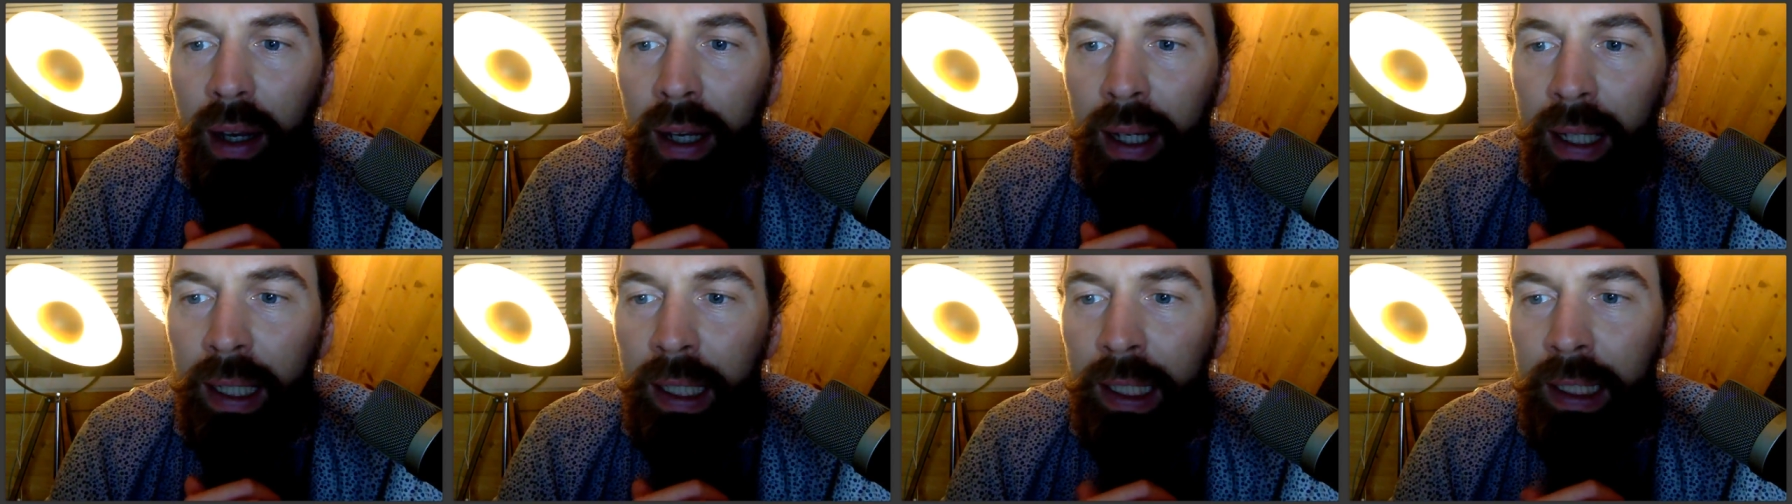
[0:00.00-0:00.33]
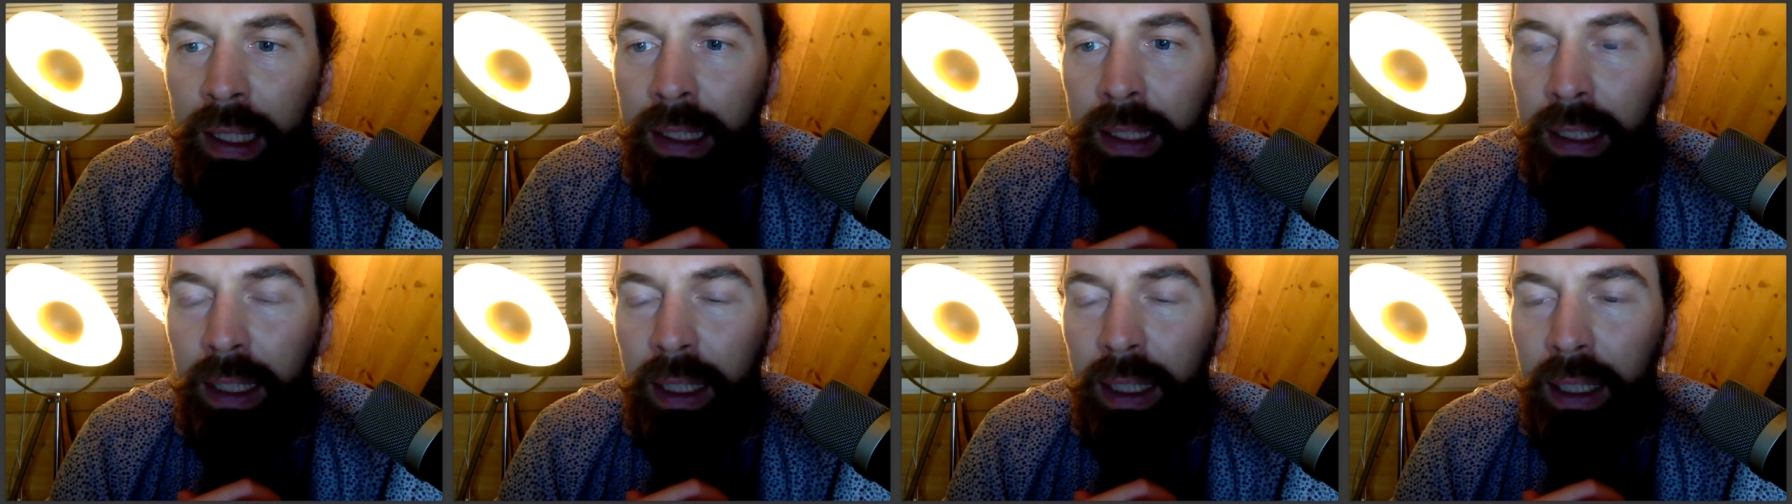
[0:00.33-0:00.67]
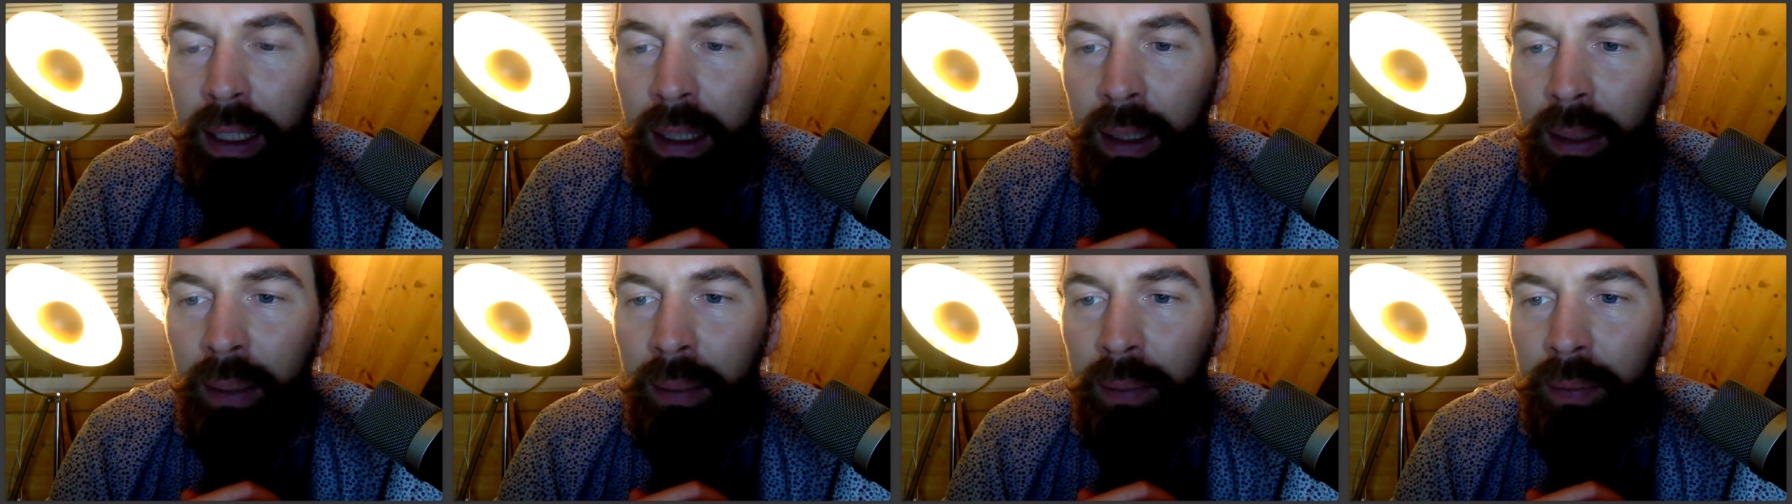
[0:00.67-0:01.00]
And
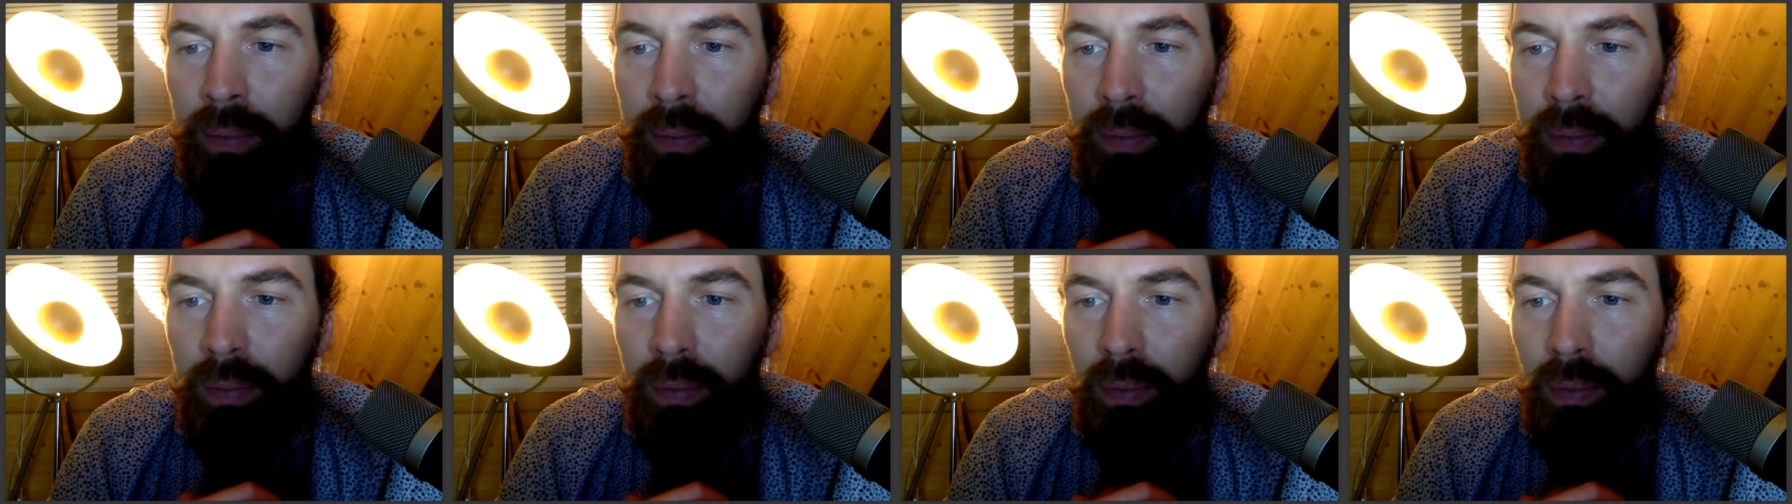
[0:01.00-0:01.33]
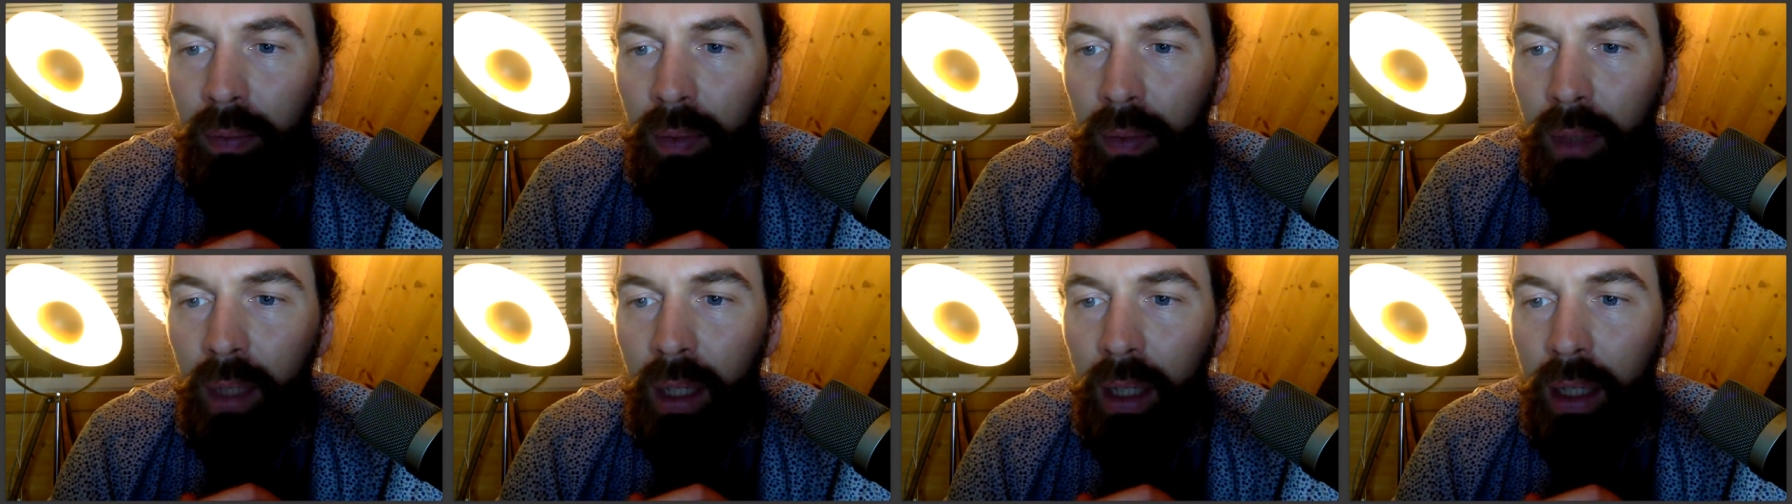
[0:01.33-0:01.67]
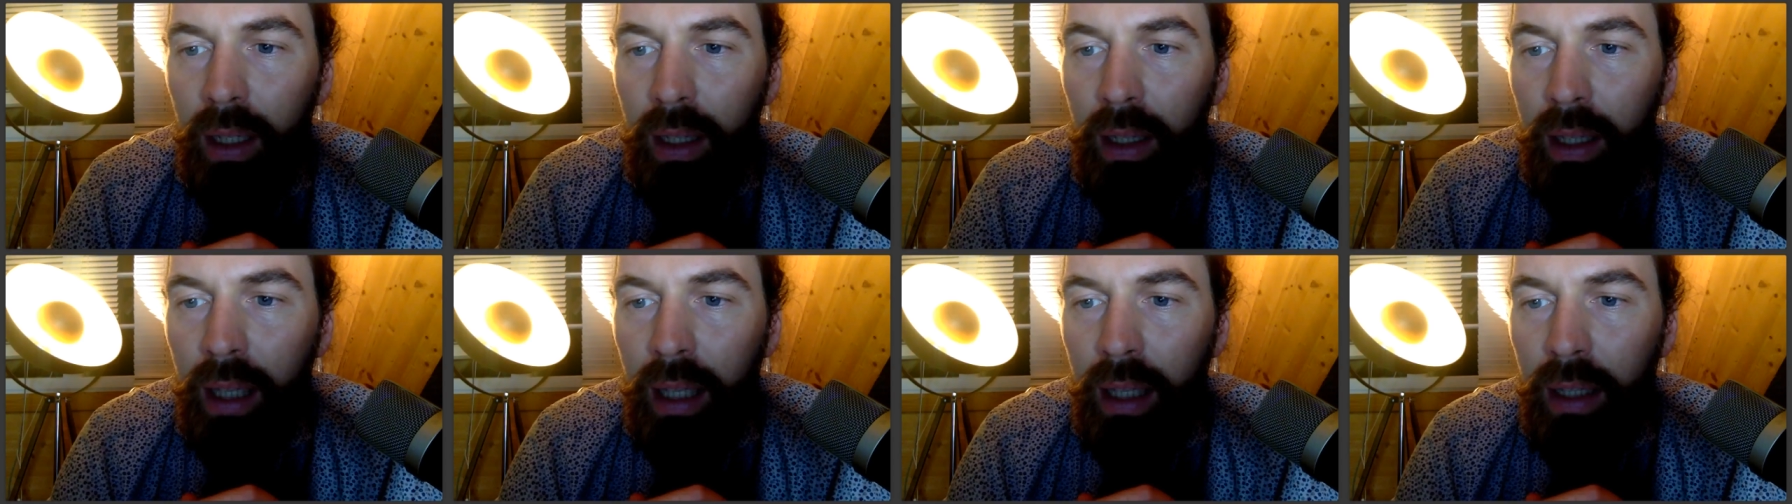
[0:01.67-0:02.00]

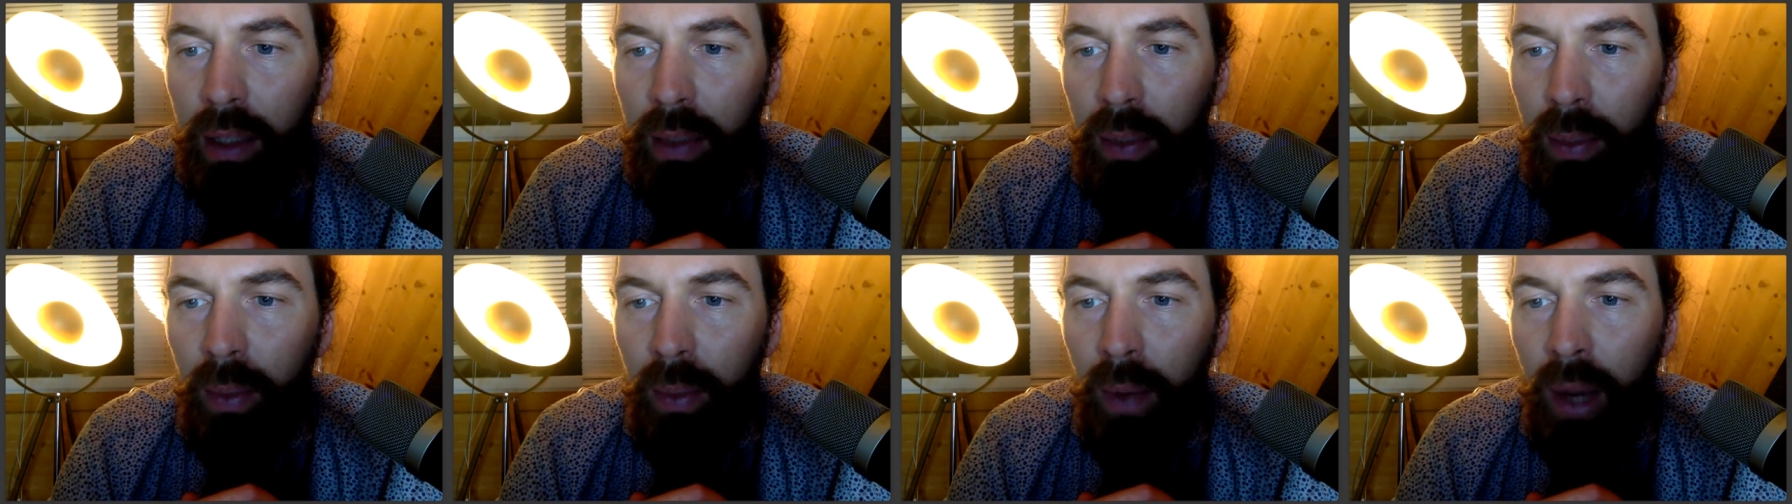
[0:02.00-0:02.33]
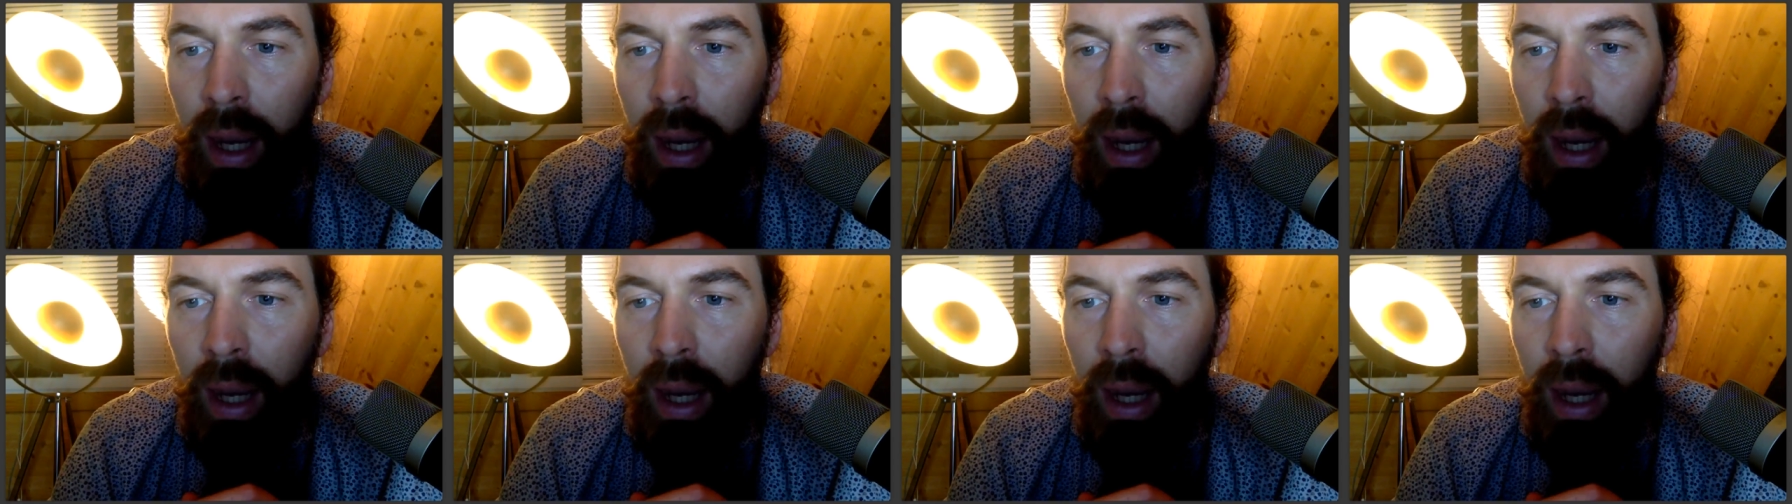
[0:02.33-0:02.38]
that's